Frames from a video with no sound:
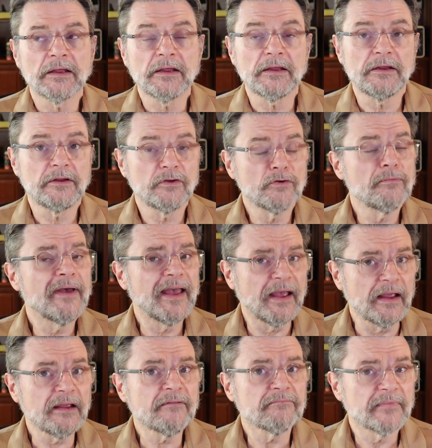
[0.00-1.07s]
You
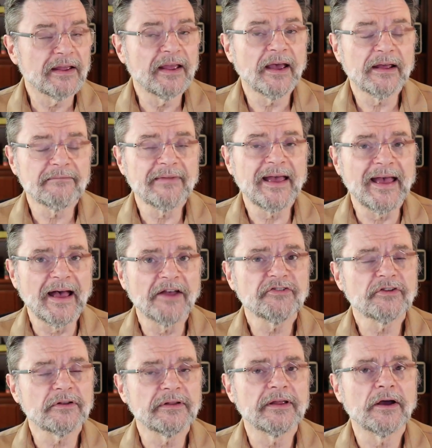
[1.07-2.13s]
may get
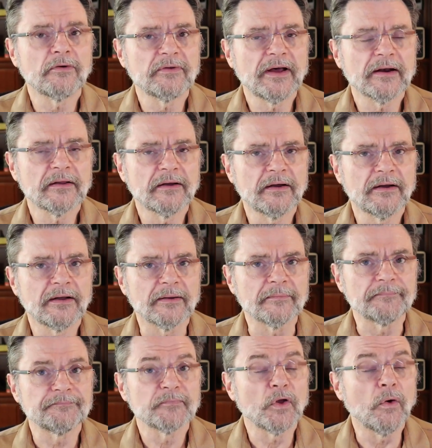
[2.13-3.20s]

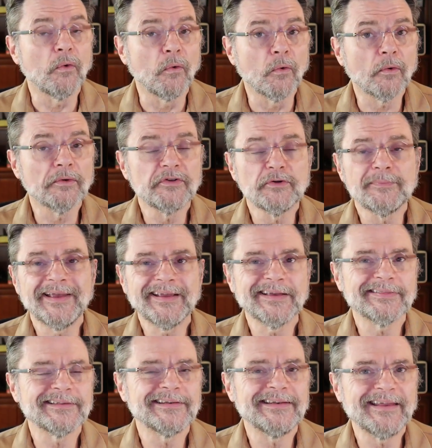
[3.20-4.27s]
askleo.com, or you may
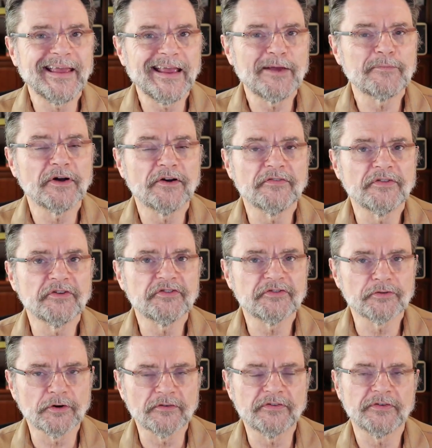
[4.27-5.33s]
get the name of the
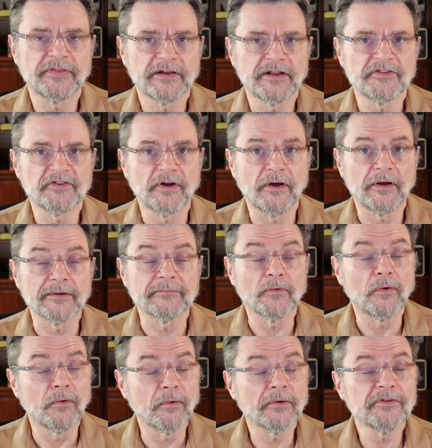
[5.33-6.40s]
server that it's on,
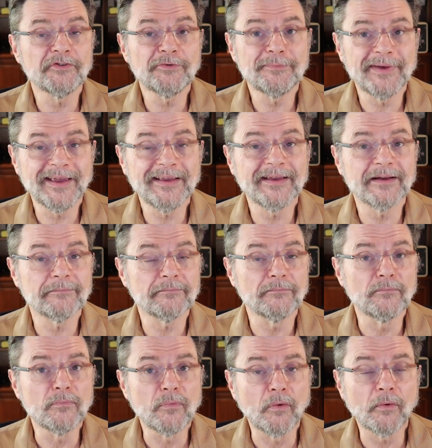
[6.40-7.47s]
or you may get
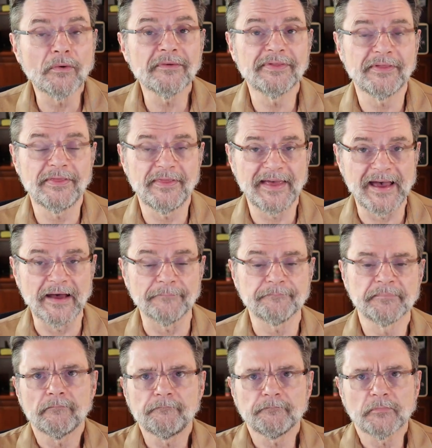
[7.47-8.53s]
more than that.
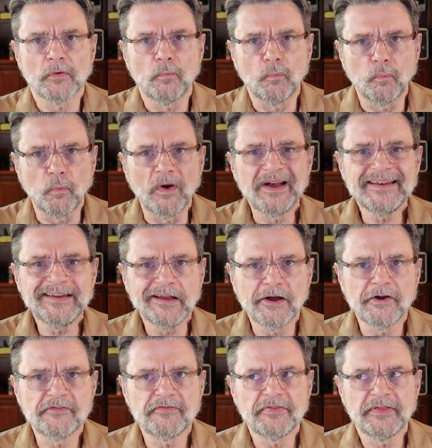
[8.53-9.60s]
One
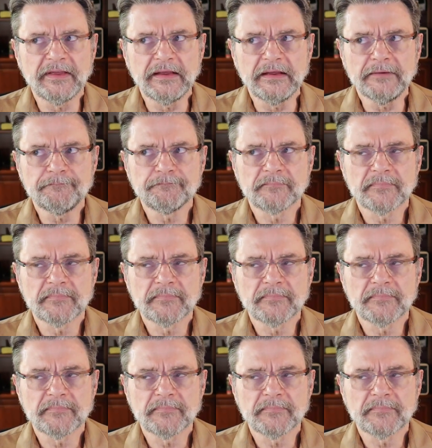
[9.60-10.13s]
of the